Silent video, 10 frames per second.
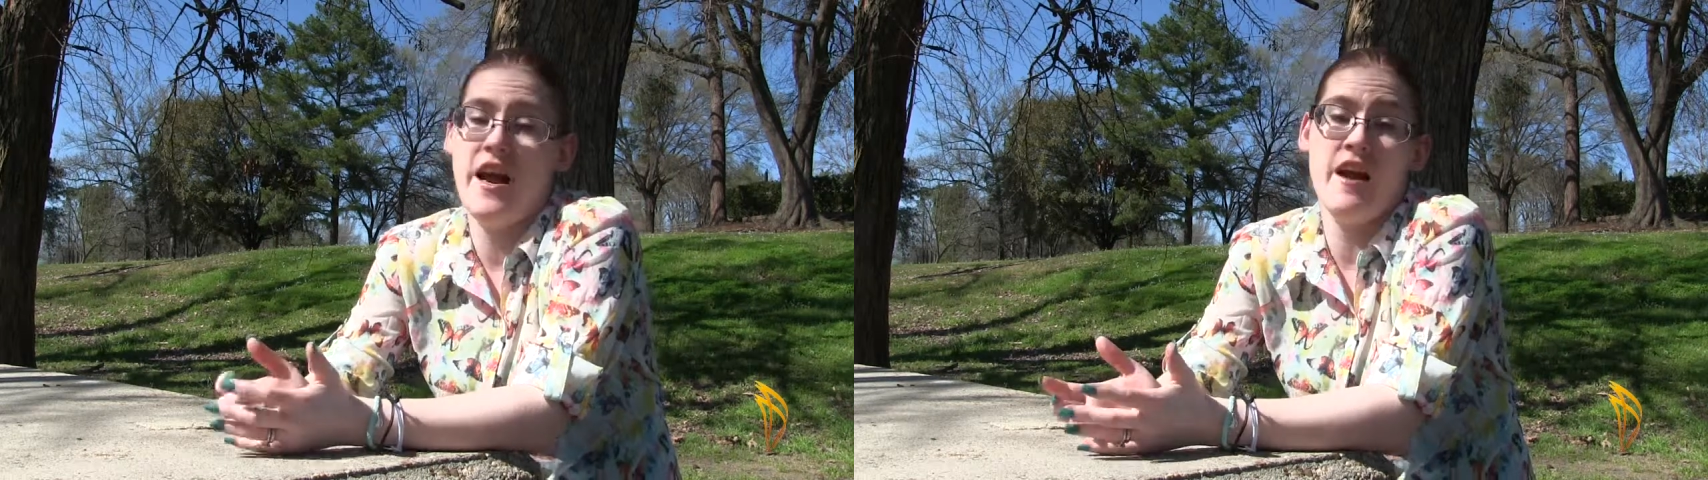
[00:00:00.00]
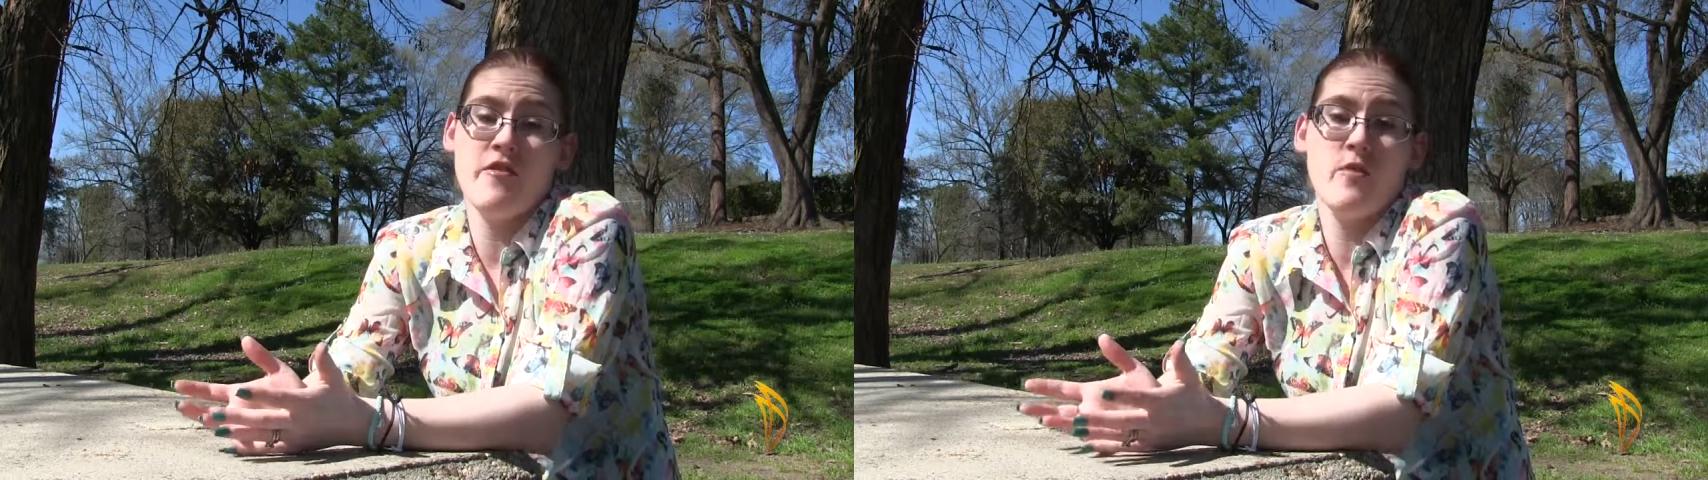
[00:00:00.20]

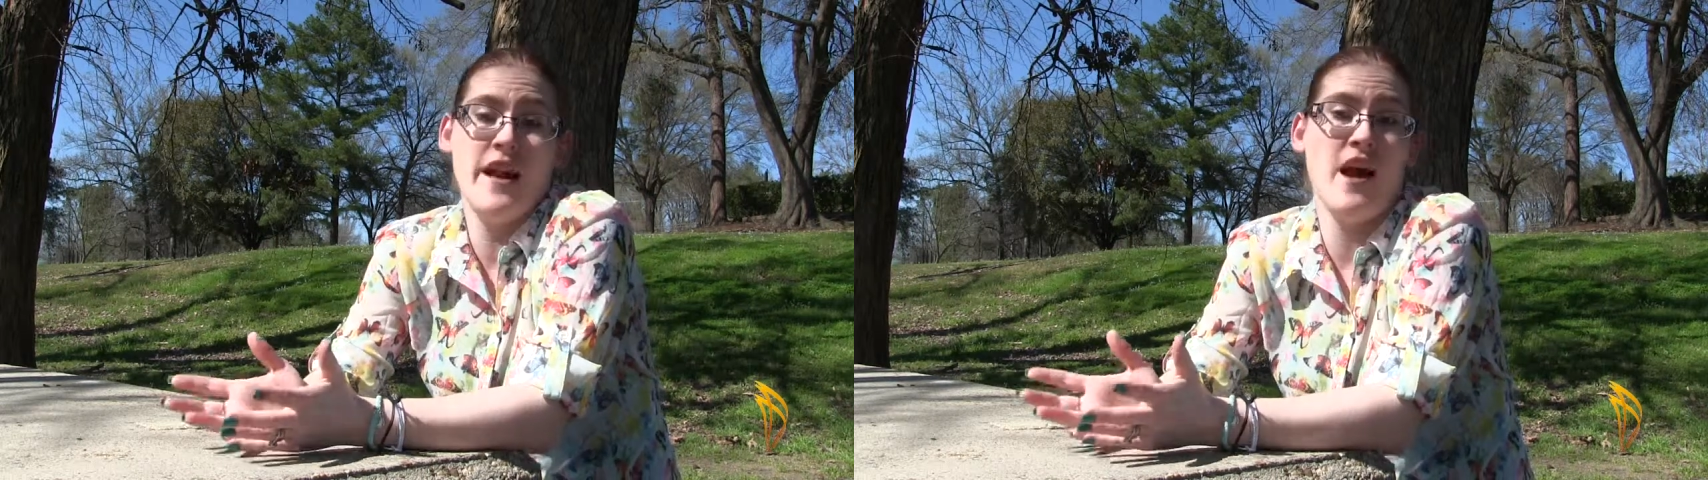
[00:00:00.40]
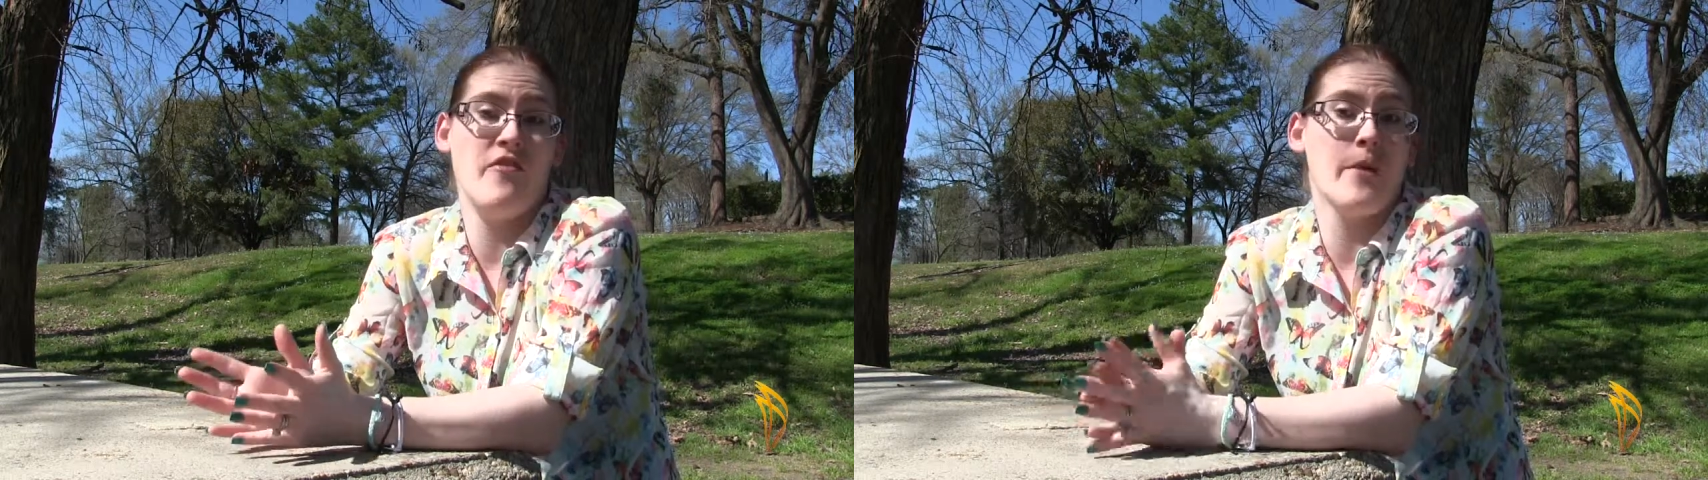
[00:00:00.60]

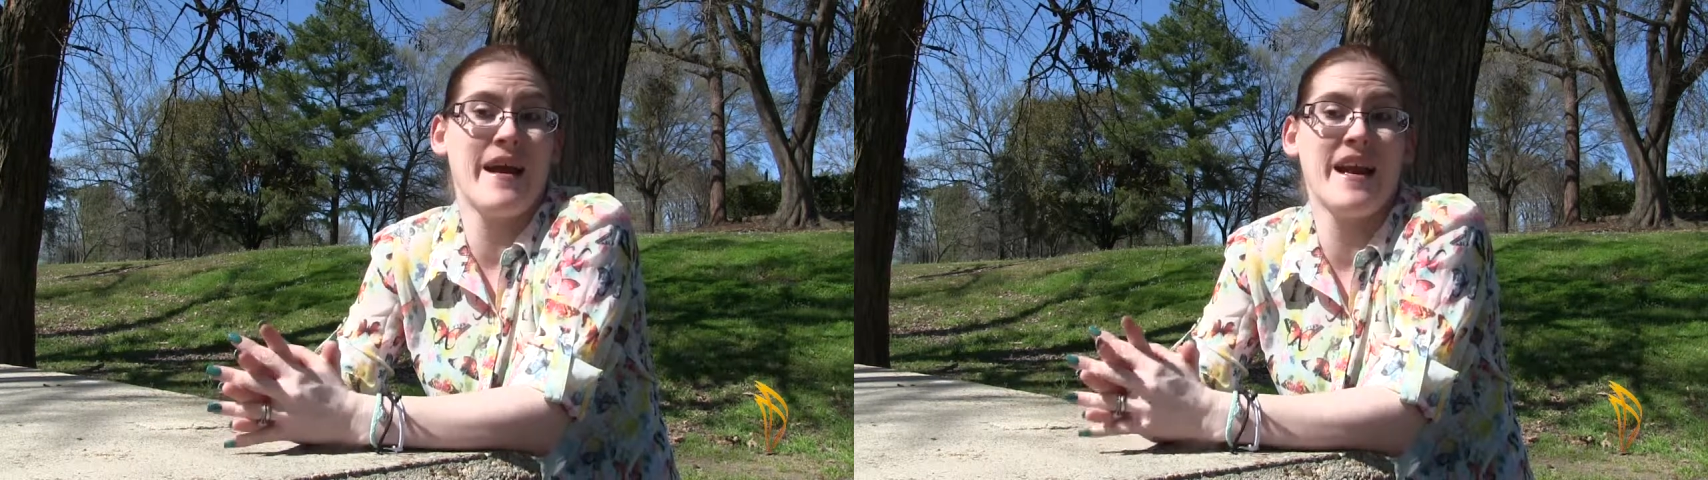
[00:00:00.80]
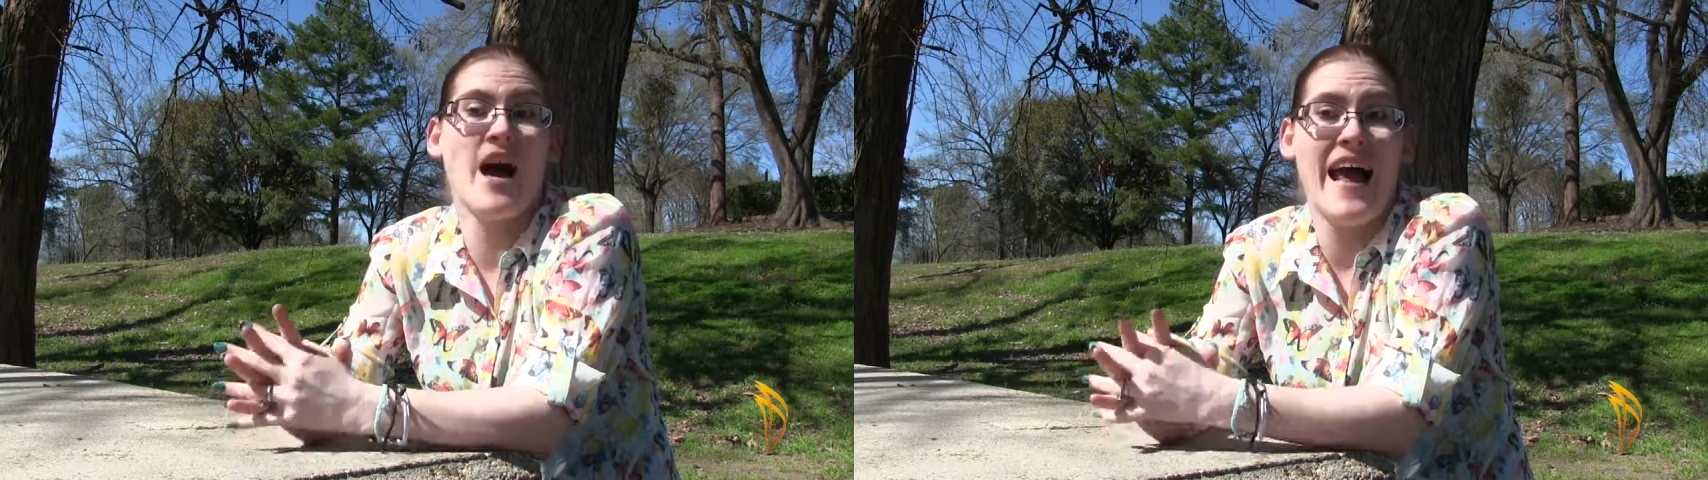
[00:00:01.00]
everyone out there
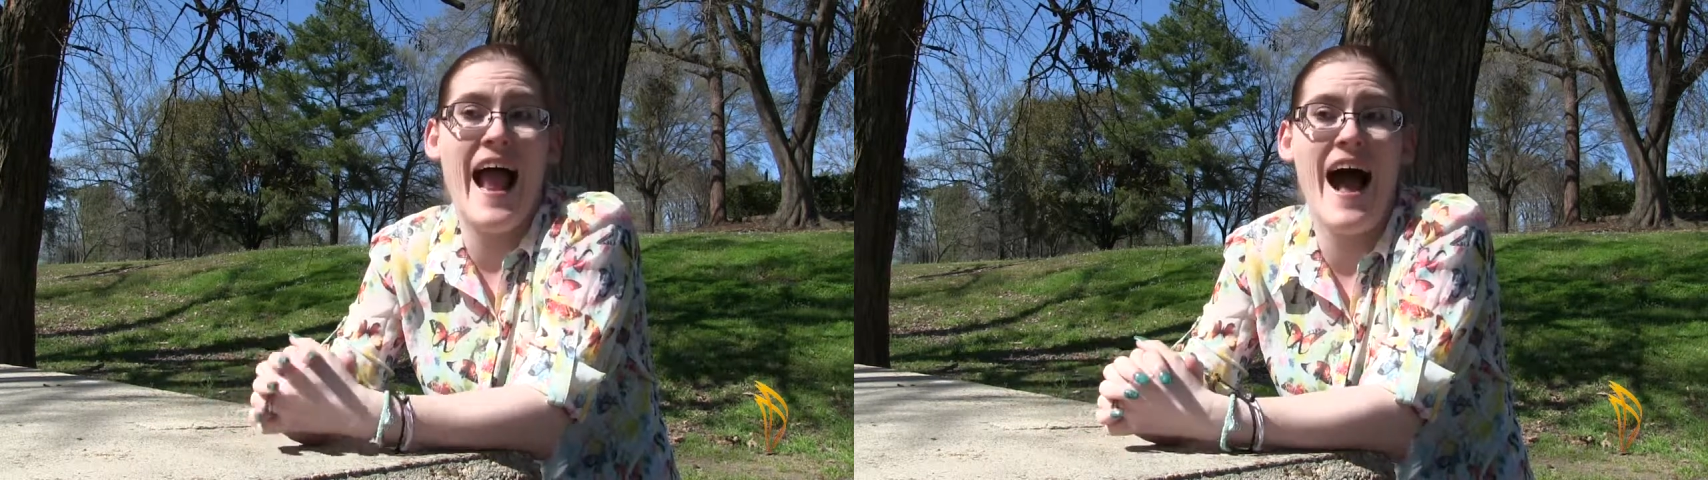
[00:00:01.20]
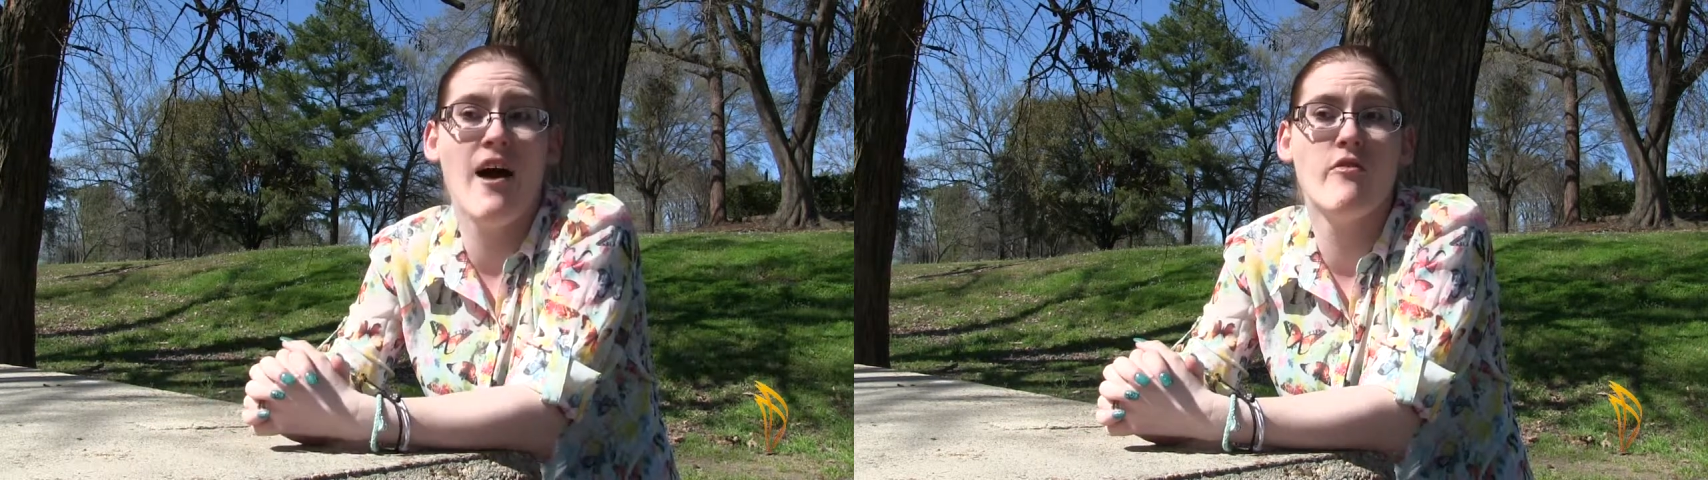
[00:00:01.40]
may not
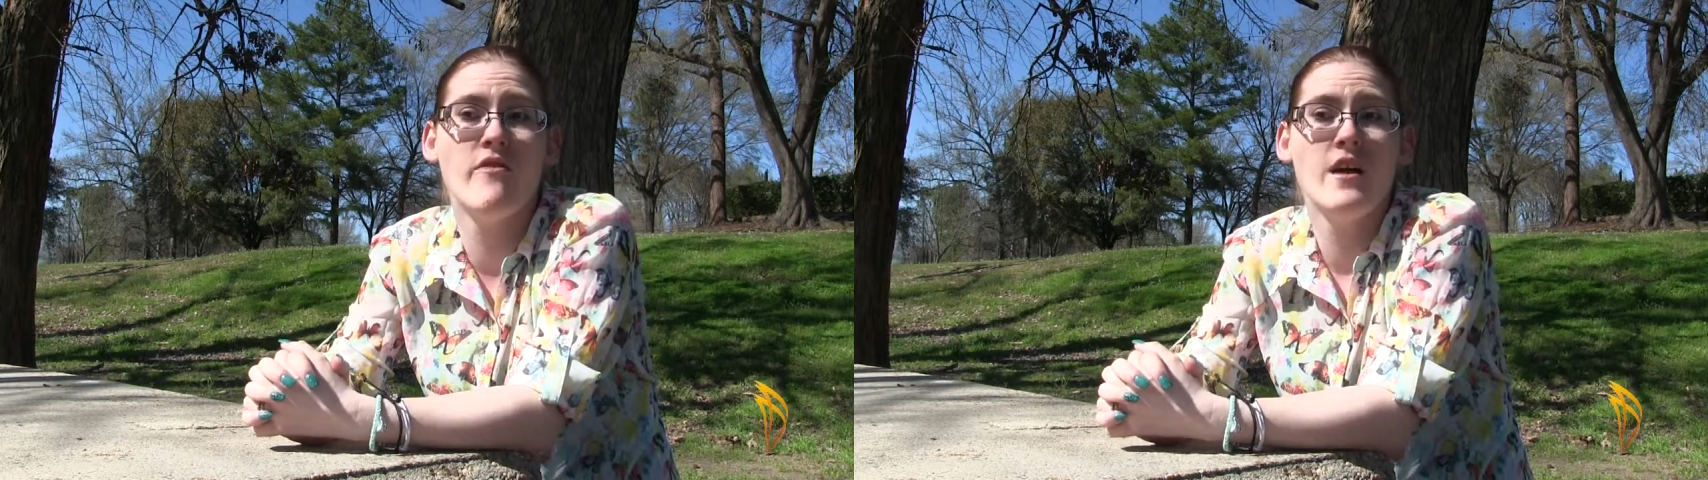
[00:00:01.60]
have.